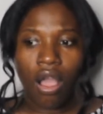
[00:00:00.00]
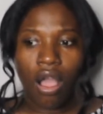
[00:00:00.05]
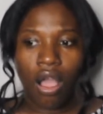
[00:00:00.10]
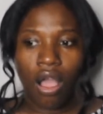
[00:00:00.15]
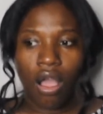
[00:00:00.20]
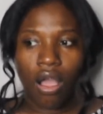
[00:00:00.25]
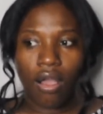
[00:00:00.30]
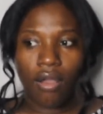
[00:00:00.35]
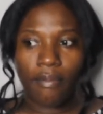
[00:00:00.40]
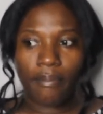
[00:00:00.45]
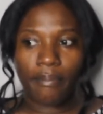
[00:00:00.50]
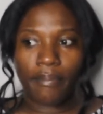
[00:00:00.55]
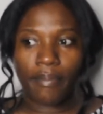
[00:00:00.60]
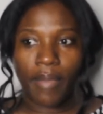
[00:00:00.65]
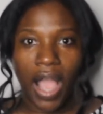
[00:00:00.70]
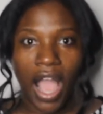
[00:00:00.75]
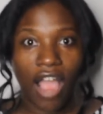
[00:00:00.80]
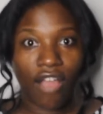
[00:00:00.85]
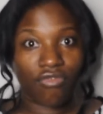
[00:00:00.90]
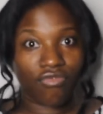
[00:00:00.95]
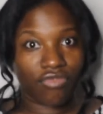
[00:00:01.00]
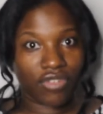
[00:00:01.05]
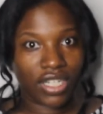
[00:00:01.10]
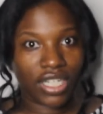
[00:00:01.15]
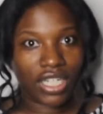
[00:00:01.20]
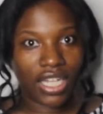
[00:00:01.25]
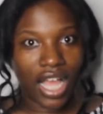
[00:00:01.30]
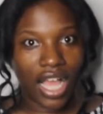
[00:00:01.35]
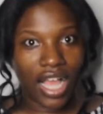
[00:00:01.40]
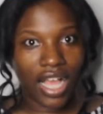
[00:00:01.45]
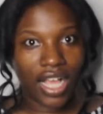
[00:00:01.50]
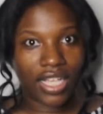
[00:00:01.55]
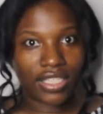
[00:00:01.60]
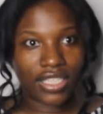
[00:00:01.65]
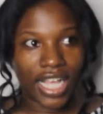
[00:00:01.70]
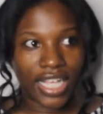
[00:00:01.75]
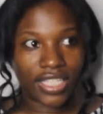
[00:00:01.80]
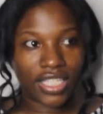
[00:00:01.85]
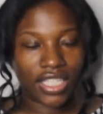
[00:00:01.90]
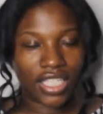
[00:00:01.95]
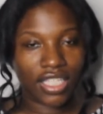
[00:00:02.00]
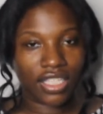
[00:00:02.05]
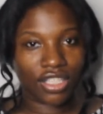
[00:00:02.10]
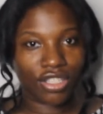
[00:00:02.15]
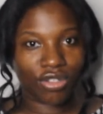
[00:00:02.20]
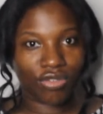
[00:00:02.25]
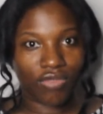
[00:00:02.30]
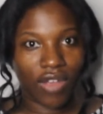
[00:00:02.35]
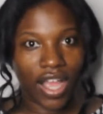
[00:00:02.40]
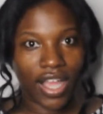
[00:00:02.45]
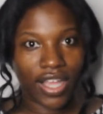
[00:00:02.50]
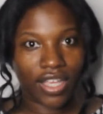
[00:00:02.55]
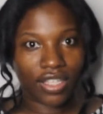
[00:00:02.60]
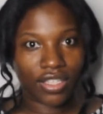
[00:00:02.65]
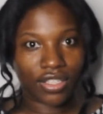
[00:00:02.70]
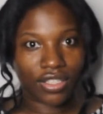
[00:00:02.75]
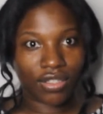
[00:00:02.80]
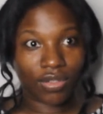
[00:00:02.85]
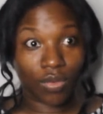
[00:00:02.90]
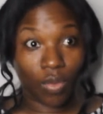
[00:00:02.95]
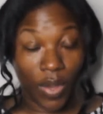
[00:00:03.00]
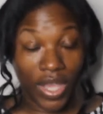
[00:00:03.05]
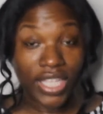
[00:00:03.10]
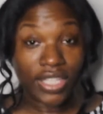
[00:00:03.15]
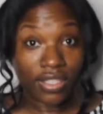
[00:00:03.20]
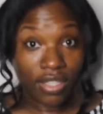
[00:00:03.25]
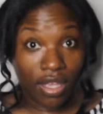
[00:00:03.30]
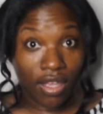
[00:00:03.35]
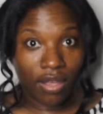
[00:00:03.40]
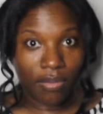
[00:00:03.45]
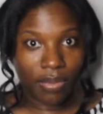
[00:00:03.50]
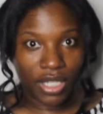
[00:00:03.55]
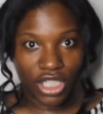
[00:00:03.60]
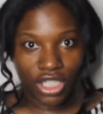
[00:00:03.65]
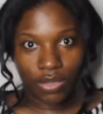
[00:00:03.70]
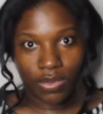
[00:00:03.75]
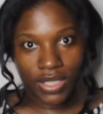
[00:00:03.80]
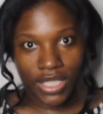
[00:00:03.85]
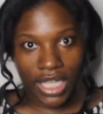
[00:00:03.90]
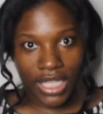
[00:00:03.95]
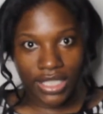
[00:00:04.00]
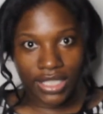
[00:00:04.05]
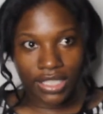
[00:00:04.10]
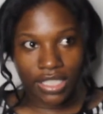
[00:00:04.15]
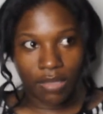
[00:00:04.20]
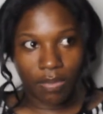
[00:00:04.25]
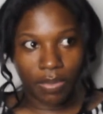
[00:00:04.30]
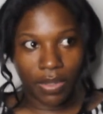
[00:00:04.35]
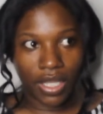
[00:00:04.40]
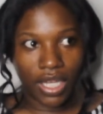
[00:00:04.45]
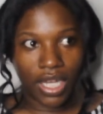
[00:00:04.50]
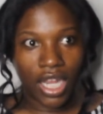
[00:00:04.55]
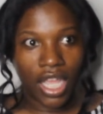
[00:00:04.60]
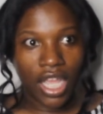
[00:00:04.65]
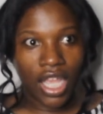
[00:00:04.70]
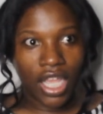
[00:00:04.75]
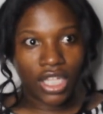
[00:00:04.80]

I see Soraya wakes up, because she was like sleeping.